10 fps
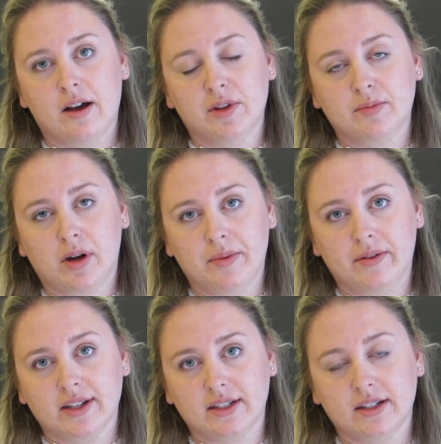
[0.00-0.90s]
this
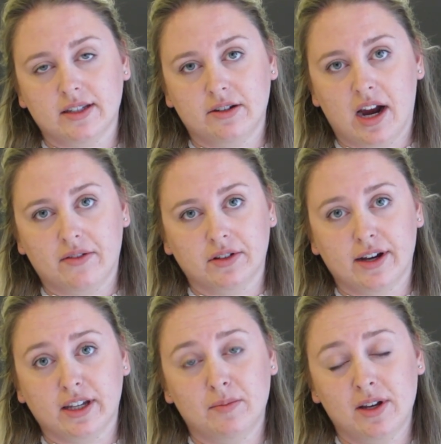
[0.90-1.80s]
permanent residency travel
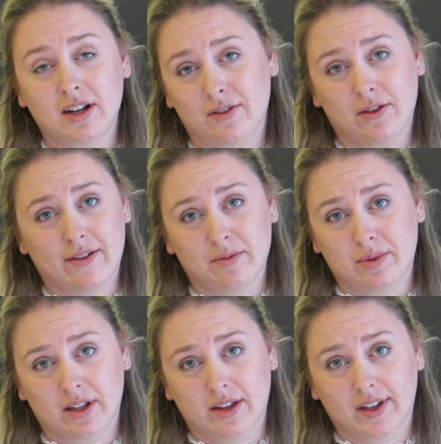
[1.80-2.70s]
document if you haven't
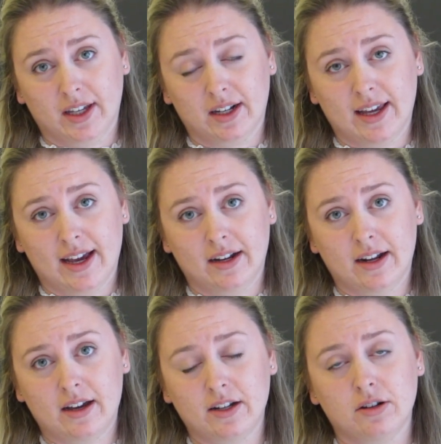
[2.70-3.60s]
been living in
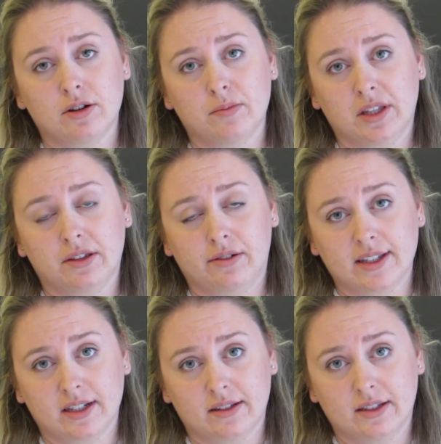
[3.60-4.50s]
Canada and you don't meet the
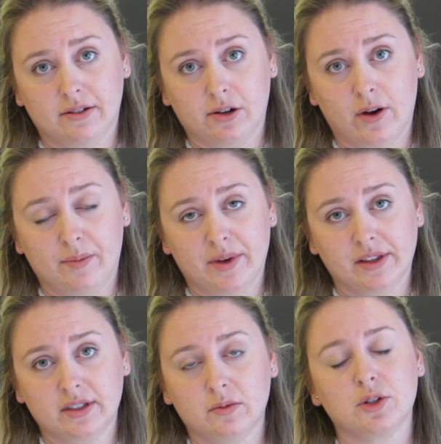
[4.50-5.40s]
residency
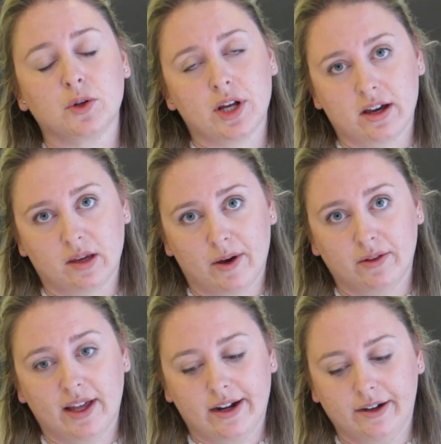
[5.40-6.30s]
requirements, which we'll talk
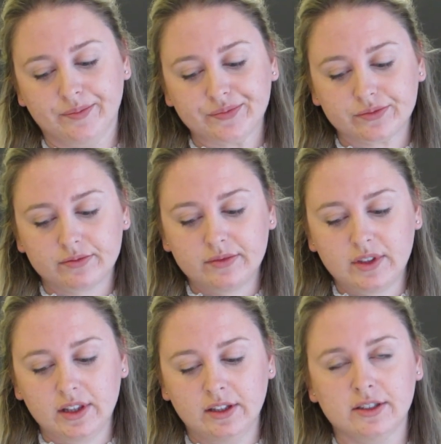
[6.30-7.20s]
about later.
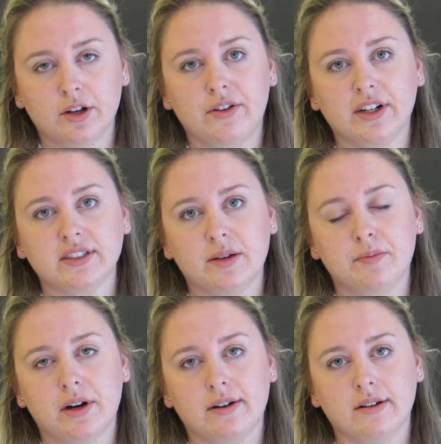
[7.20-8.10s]
So for
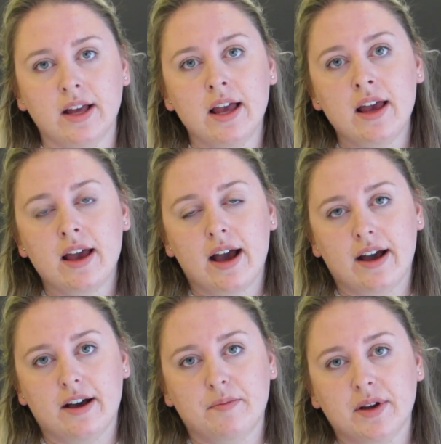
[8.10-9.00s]
example,
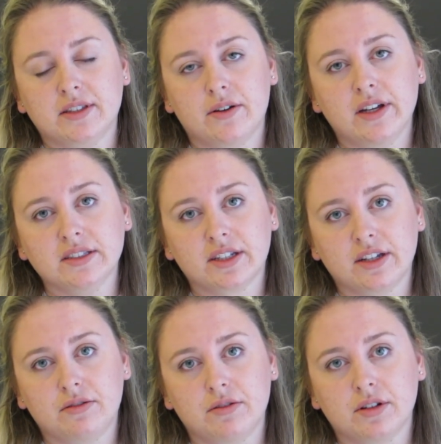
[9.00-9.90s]
it's always
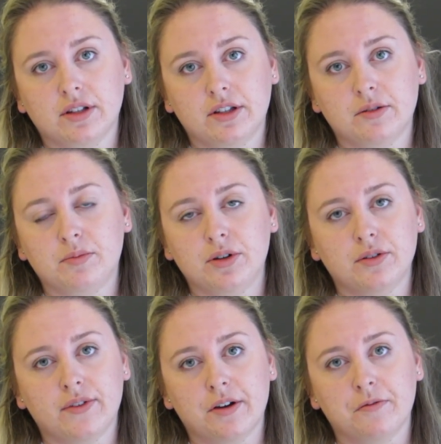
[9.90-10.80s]
good to include
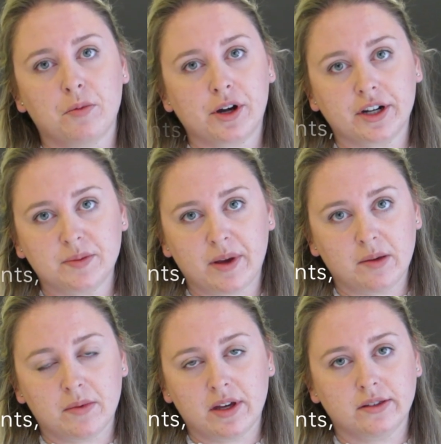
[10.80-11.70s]
proof of mortgage
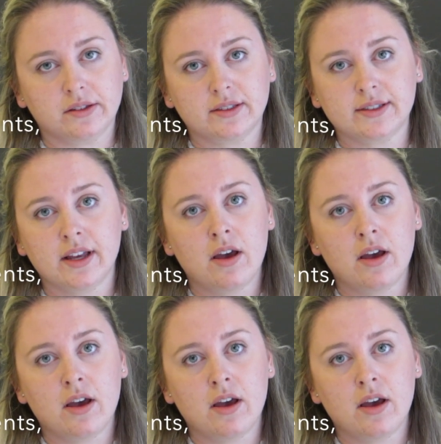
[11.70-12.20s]
payments,